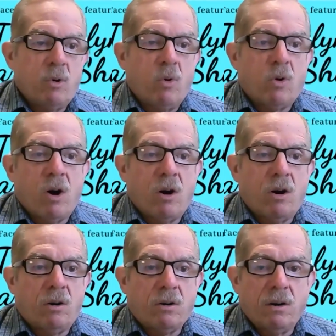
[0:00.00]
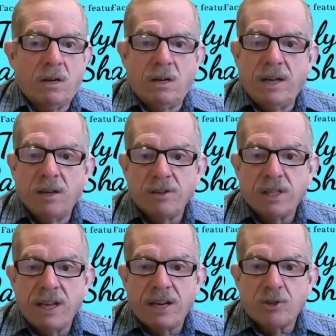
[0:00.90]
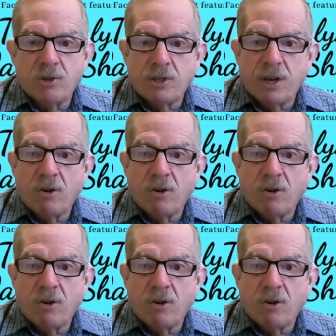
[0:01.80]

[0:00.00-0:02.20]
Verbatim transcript: as as we wait to reopen.